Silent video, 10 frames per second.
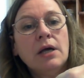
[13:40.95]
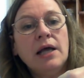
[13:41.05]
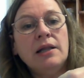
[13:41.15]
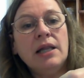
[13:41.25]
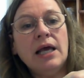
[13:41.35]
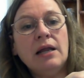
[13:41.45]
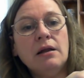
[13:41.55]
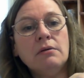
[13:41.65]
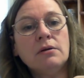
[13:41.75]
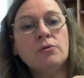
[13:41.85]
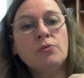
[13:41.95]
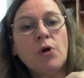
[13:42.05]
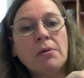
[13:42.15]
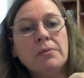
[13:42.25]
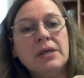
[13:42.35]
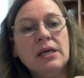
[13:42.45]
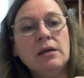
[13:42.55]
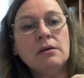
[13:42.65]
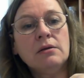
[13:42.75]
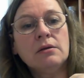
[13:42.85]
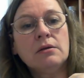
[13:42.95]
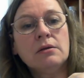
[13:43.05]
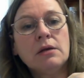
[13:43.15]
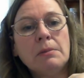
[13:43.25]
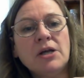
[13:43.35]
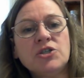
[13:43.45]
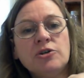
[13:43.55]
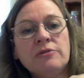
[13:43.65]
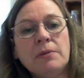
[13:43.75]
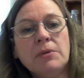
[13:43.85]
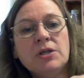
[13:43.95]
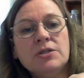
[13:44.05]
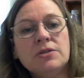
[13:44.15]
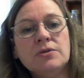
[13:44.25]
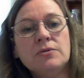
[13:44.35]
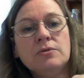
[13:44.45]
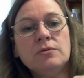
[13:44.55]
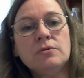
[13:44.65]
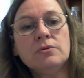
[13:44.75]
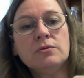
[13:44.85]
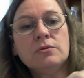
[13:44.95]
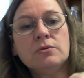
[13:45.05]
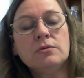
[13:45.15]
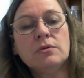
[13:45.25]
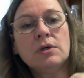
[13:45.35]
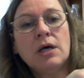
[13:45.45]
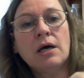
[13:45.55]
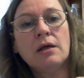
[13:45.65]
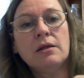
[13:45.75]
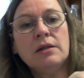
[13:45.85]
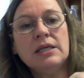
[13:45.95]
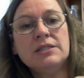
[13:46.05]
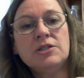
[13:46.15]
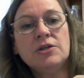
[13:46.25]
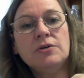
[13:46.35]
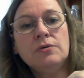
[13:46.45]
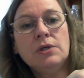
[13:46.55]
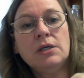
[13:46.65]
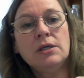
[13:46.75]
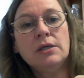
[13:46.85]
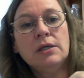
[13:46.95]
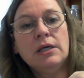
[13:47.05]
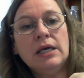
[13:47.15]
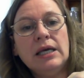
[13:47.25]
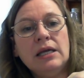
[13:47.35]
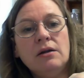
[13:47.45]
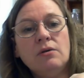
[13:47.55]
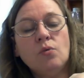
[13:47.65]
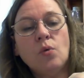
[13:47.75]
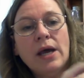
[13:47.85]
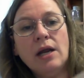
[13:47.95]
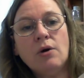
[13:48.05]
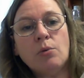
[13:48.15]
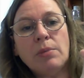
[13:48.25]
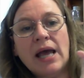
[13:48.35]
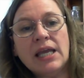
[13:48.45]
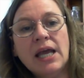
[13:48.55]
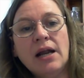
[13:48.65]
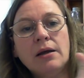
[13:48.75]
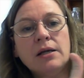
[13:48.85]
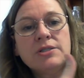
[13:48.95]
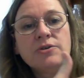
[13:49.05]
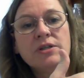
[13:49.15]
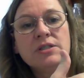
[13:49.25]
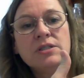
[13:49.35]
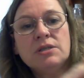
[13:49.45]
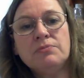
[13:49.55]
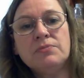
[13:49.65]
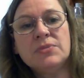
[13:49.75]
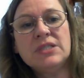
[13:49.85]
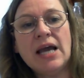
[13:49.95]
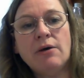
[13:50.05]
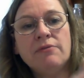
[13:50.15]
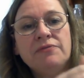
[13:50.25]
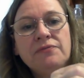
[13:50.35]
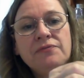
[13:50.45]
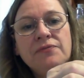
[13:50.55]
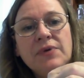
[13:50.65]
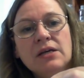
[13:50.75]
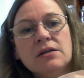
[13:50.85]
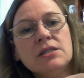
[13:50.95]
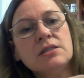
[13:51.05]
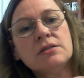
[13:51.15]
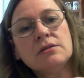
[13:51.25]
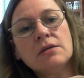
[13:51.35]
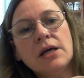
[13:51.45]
And then probably, I'm not sure if I'm going to do these two in white or black yet. I'm going to sort of see how it feels.